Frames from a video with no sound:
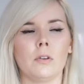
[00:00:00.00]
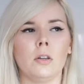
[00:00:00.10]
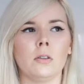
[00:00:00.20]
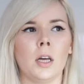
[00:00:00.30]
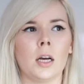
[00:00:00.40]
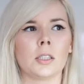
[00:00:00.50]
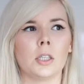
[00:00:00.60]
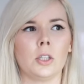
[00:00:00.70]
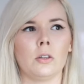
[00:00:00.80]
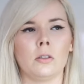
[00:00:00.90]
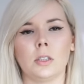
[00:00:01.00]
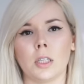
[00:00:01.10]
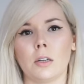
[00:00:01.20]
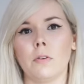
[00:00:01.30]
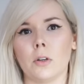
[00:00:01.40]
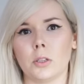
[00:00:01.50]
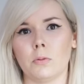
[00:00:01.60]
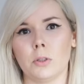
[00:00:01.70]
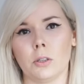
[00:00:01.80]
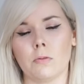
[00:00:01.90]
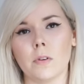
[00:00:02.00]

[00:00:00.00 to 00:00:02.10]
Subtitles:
contacts and you only take photos with your